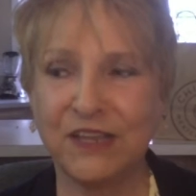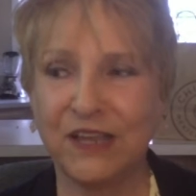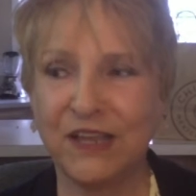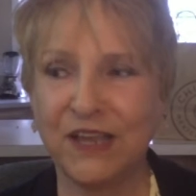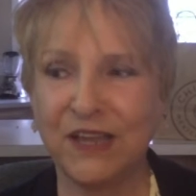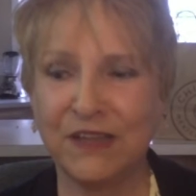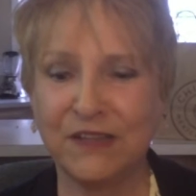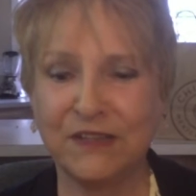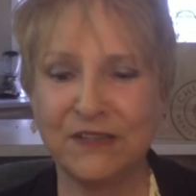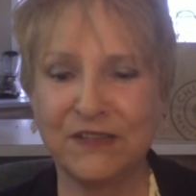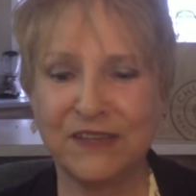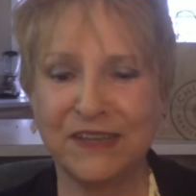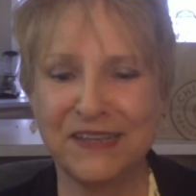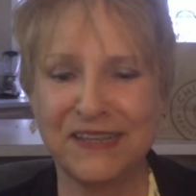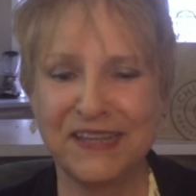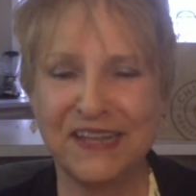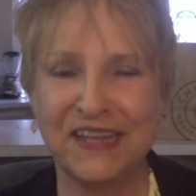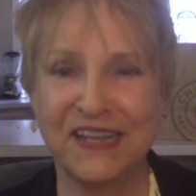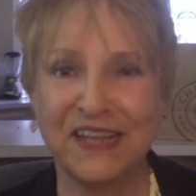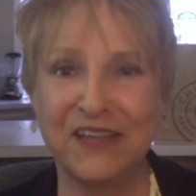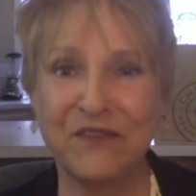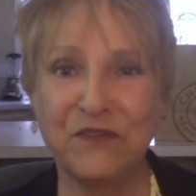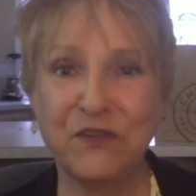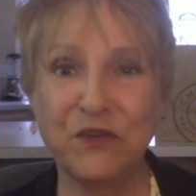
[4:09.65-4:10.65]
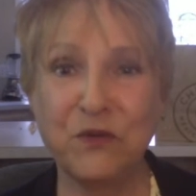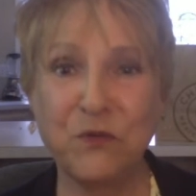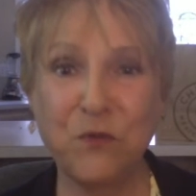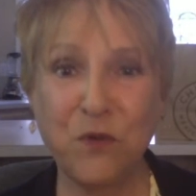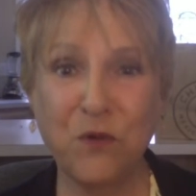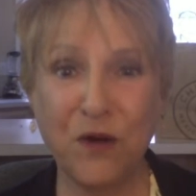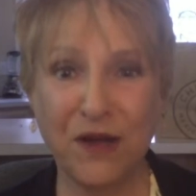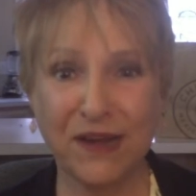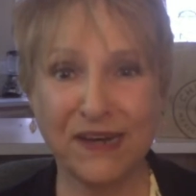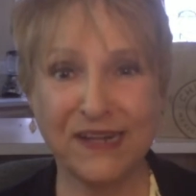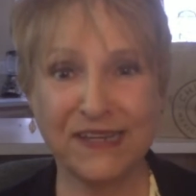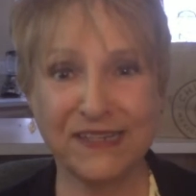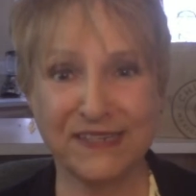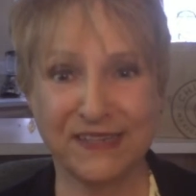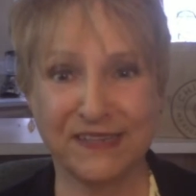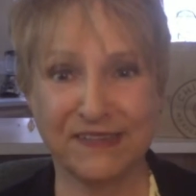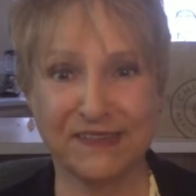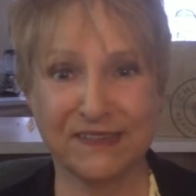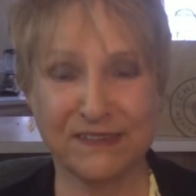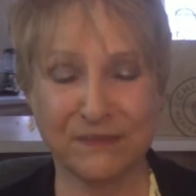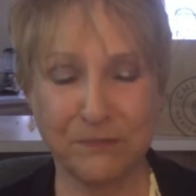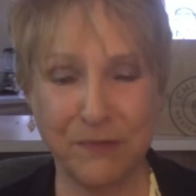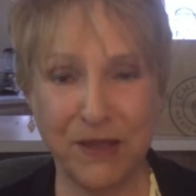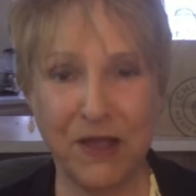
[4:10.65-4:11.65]
And if you want it to
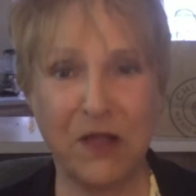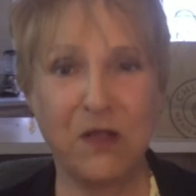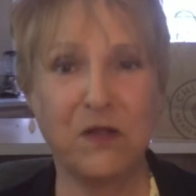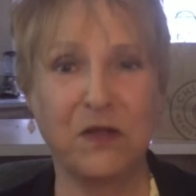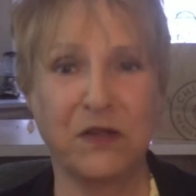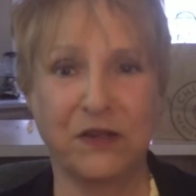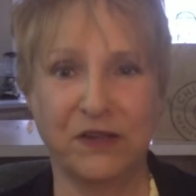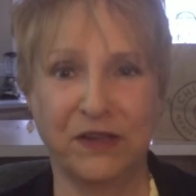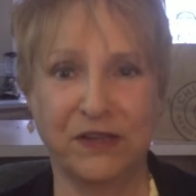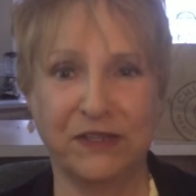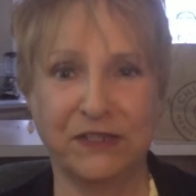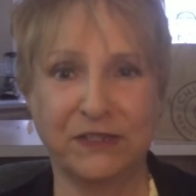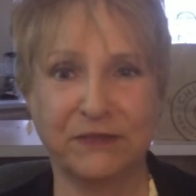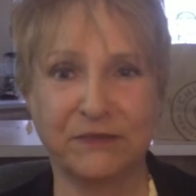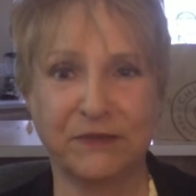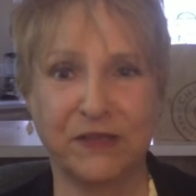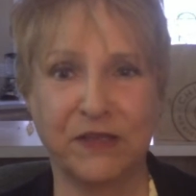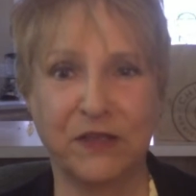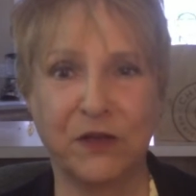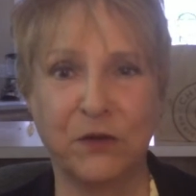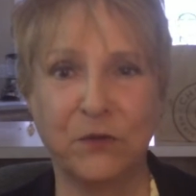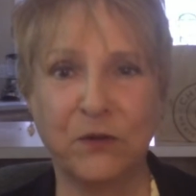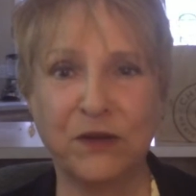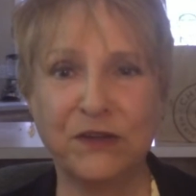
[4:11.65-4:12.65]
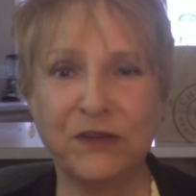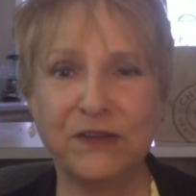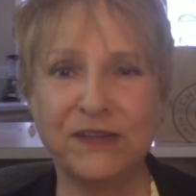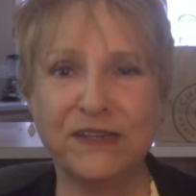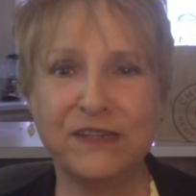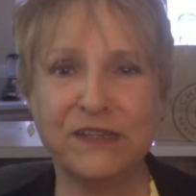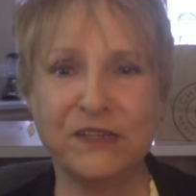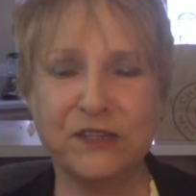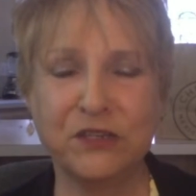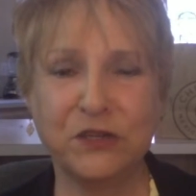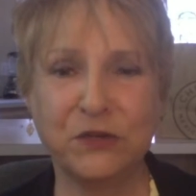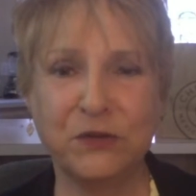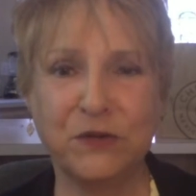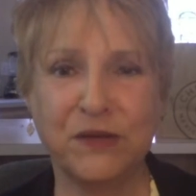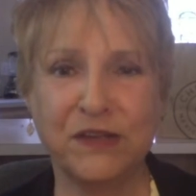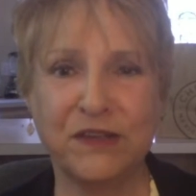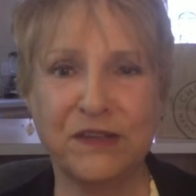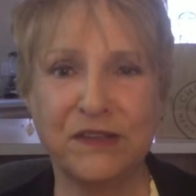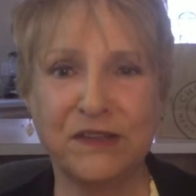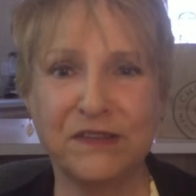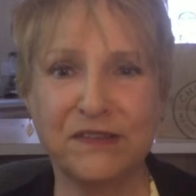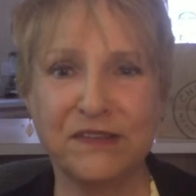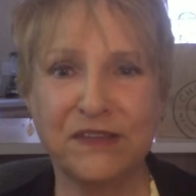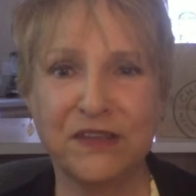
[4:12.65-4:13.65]
smell good, what you need to do
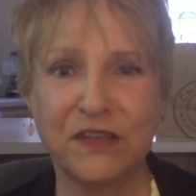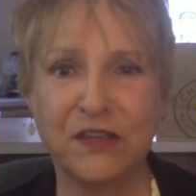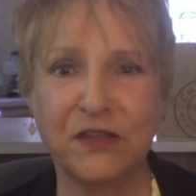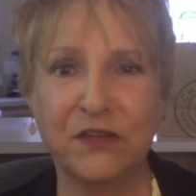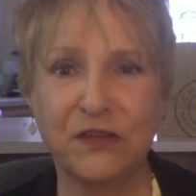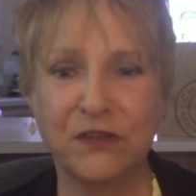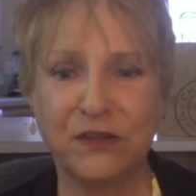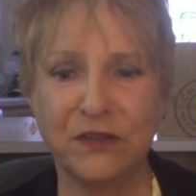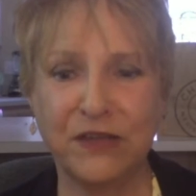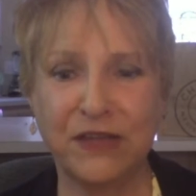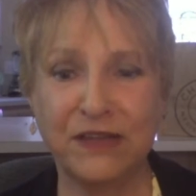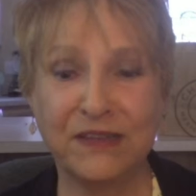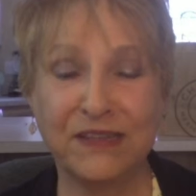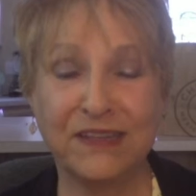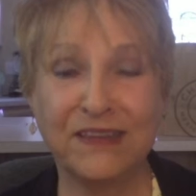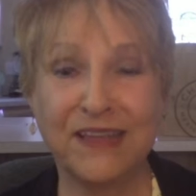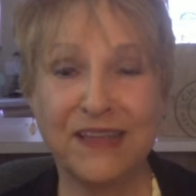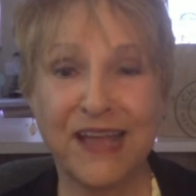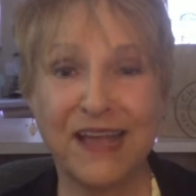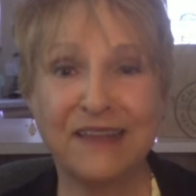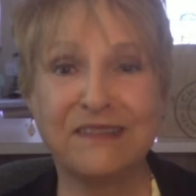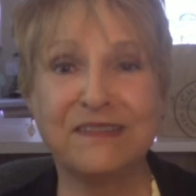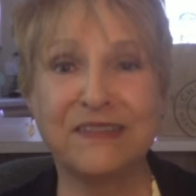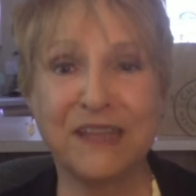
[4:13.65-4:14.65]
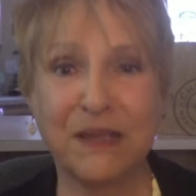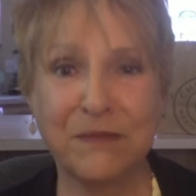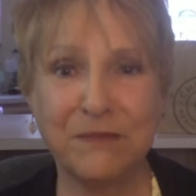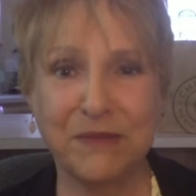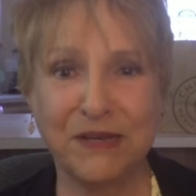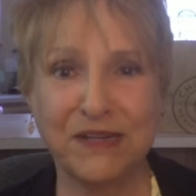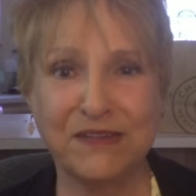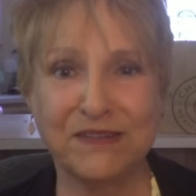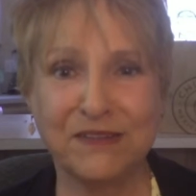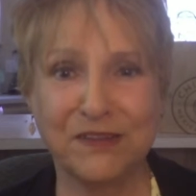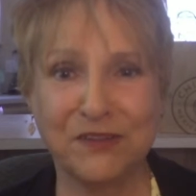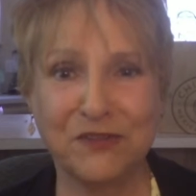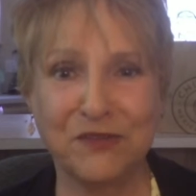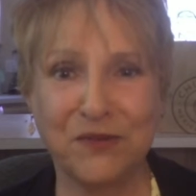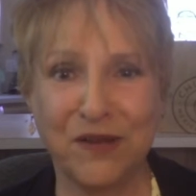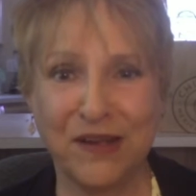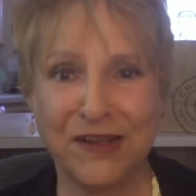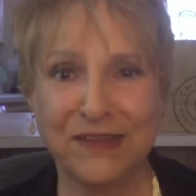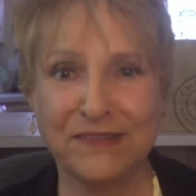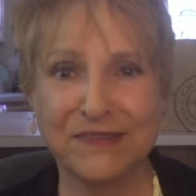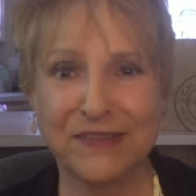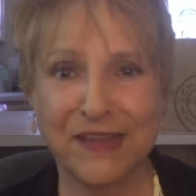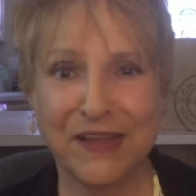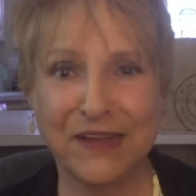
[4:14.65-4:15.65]
is in the last 10 minutes of the
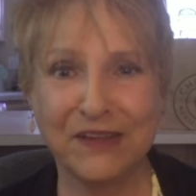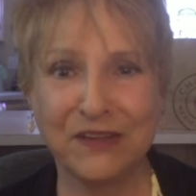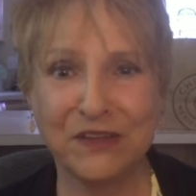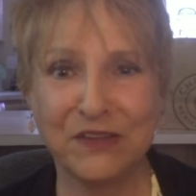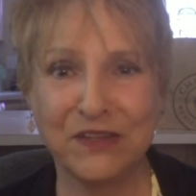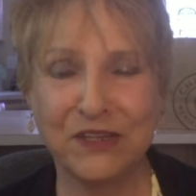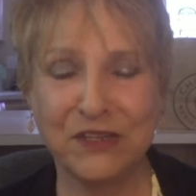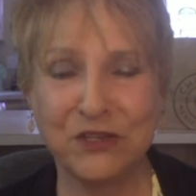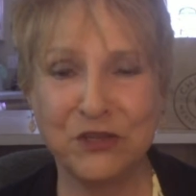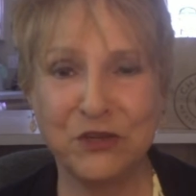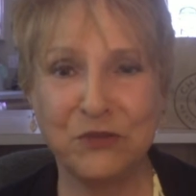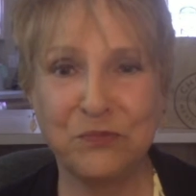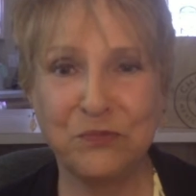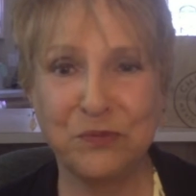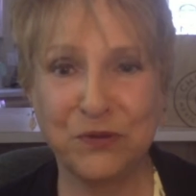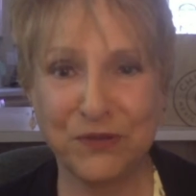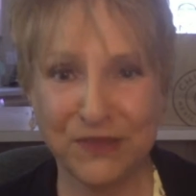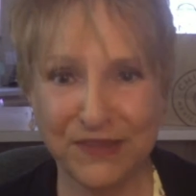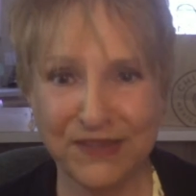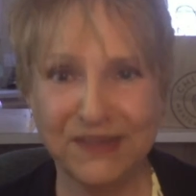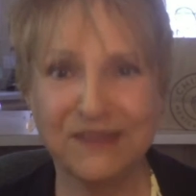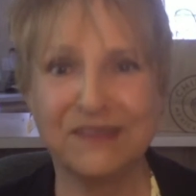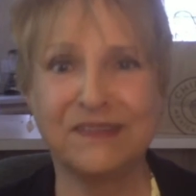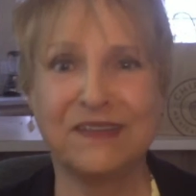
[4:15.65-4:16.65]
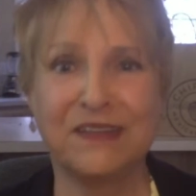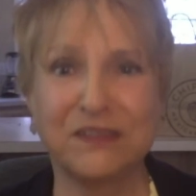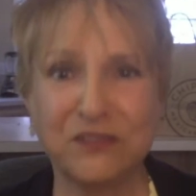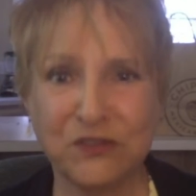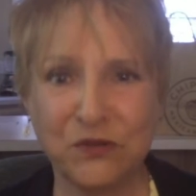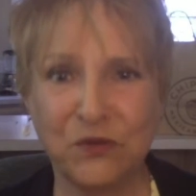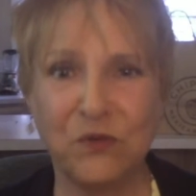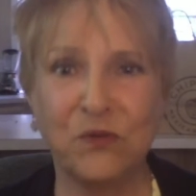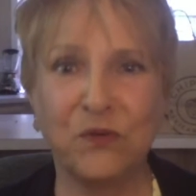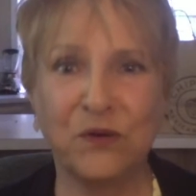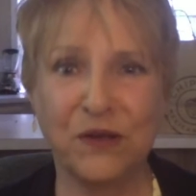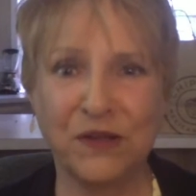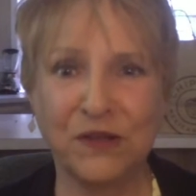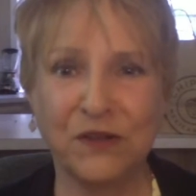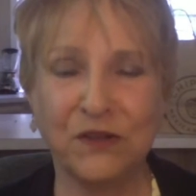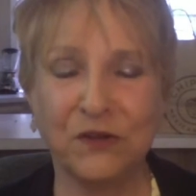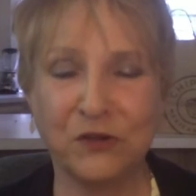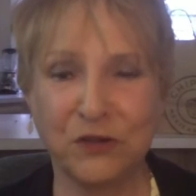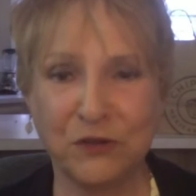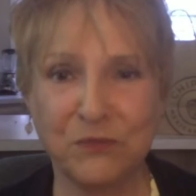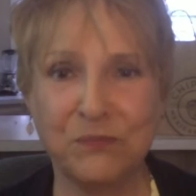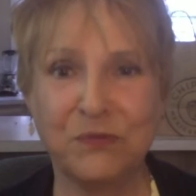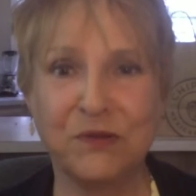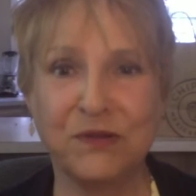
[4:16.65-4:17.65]
drying cycle, then you put the essential oil,
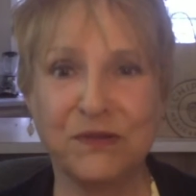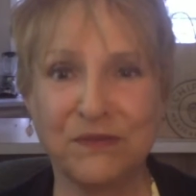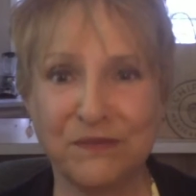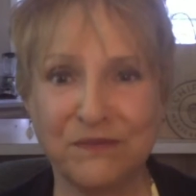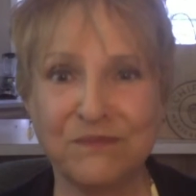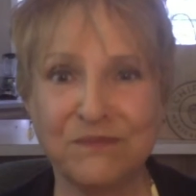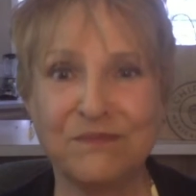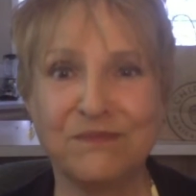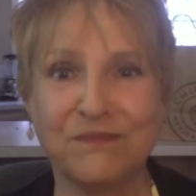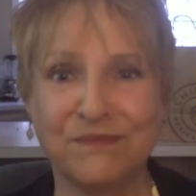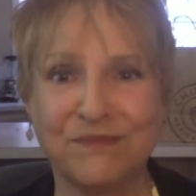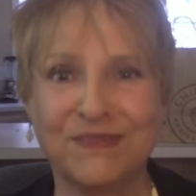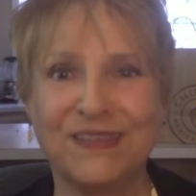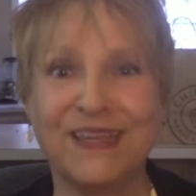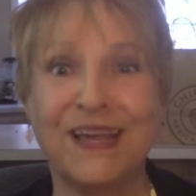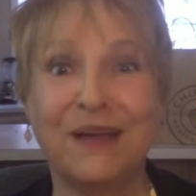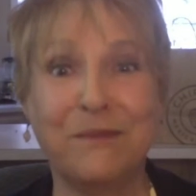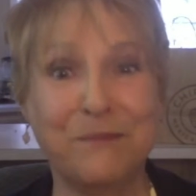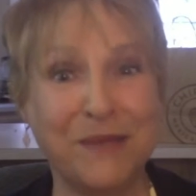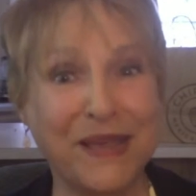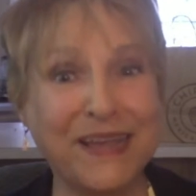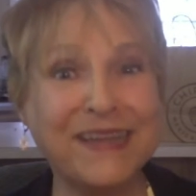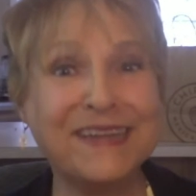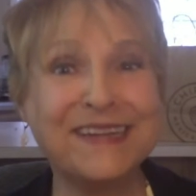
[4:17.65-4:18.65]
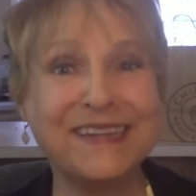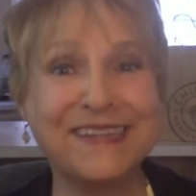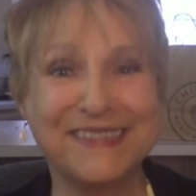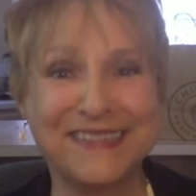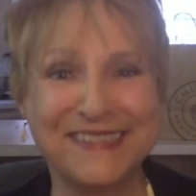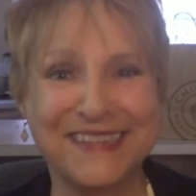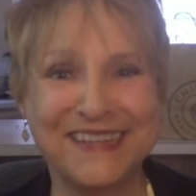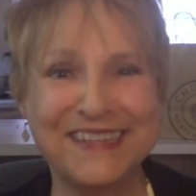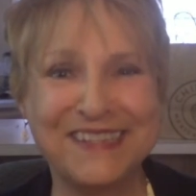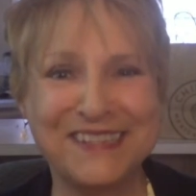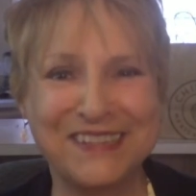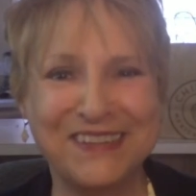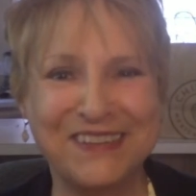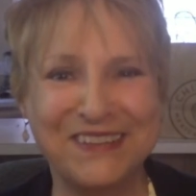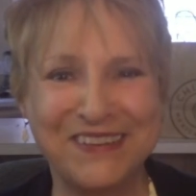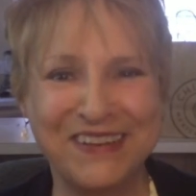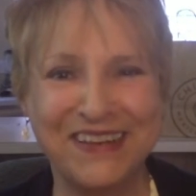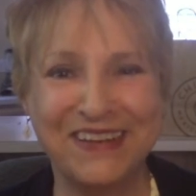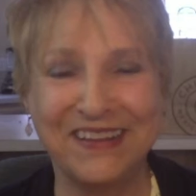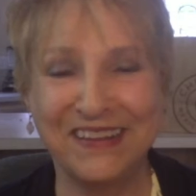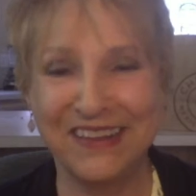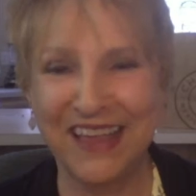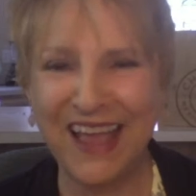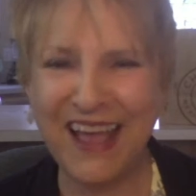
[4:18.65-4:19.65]
or make it an essential
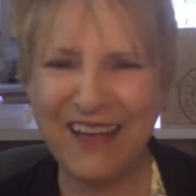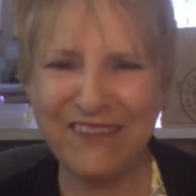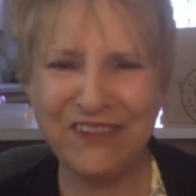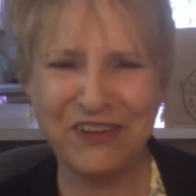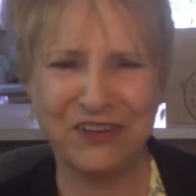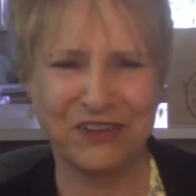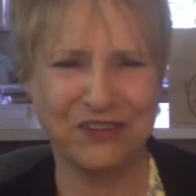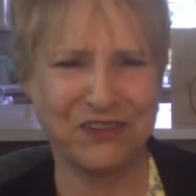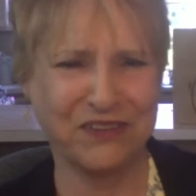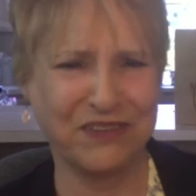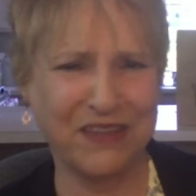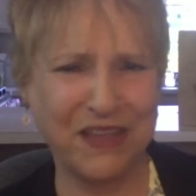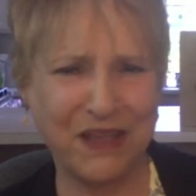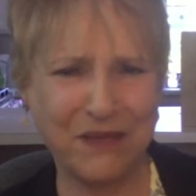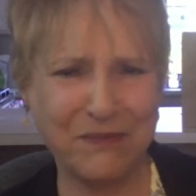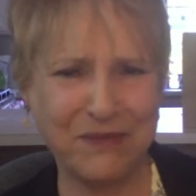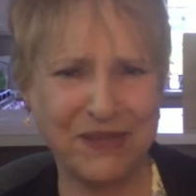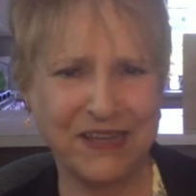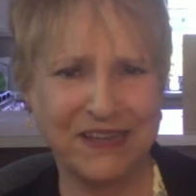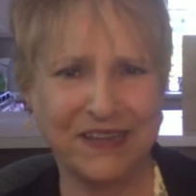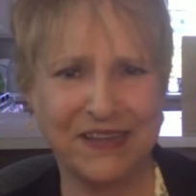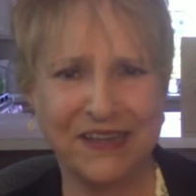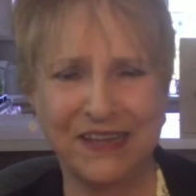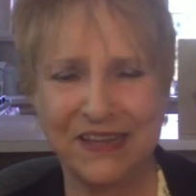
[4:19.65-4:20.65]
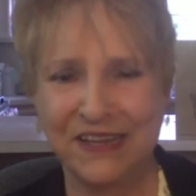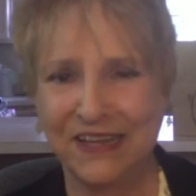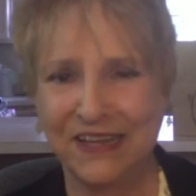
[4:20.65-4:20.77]
oil, lavender, lemon,